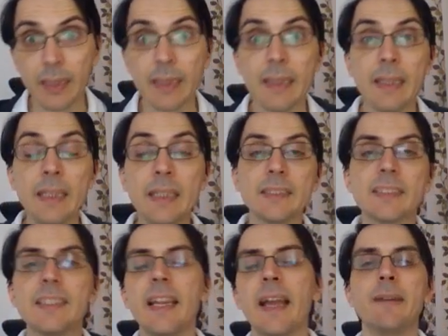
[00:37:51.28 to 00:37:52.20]
is
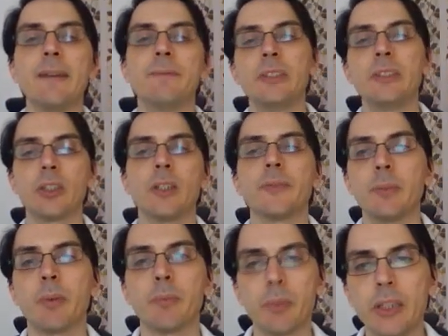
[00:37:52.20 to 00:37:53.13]
the average of the
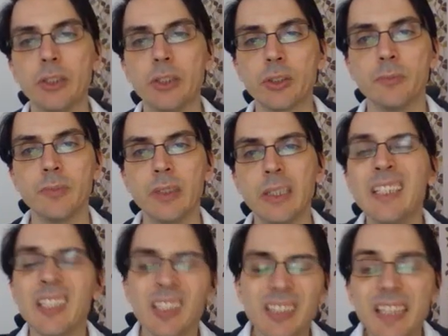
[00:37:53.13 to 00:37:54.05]
population.
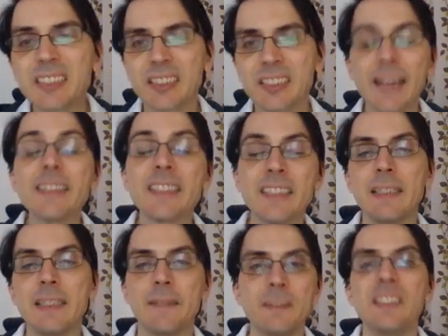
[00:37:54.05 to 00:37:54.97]
That's kind of the
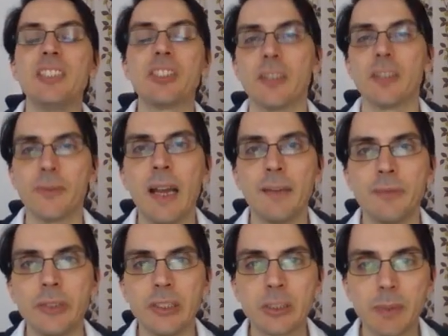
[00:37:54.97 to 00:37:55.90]
definition of
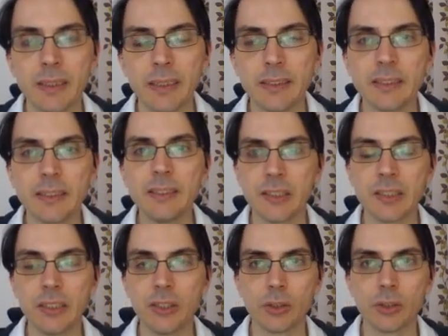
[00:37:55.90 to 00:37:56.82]
average, but it's
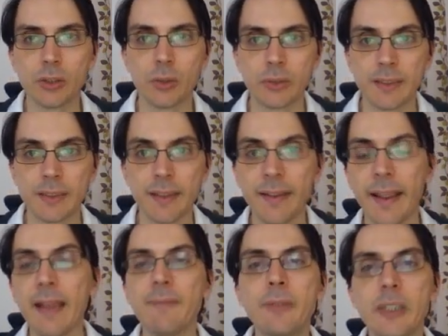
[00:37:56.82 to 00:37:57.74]
interesting to know that the
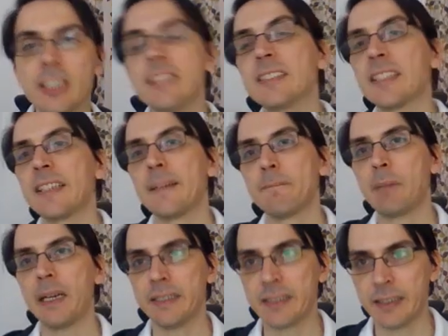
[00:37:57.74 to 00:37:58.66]
average is an
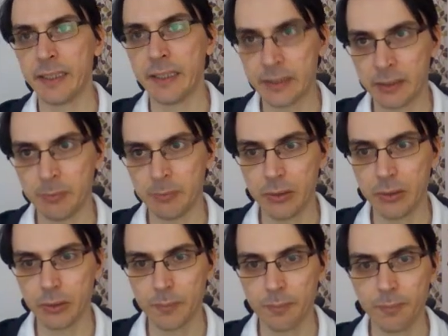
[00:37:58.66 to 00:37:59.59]
unbiased
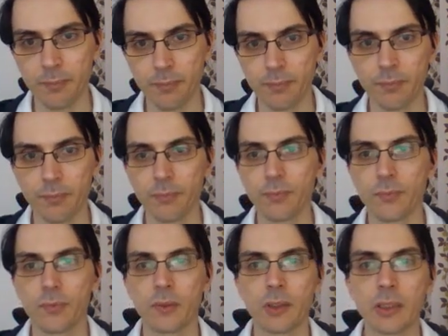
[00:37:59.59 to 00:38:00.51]
estimator.
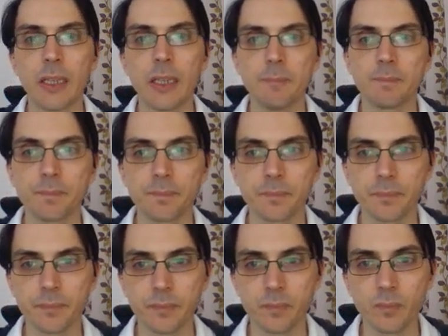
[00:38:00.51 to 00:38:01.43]
Okay,
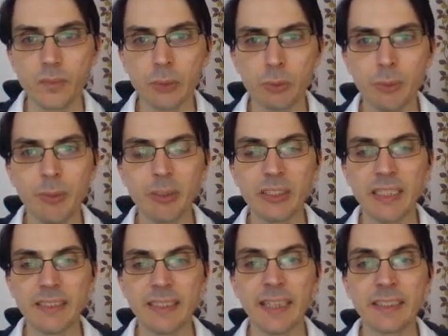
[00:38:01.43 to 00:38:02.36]
Remember
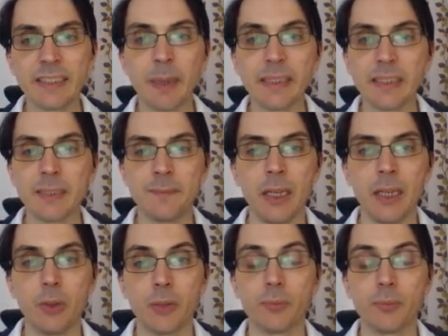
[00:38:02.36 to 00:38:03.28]
that the expected
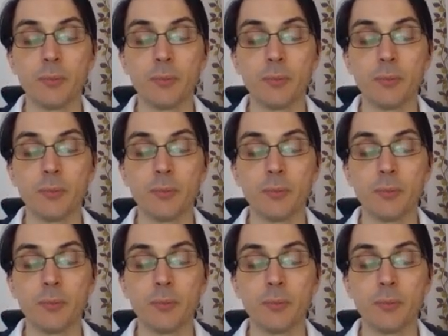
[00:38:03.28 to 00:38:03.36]
value of,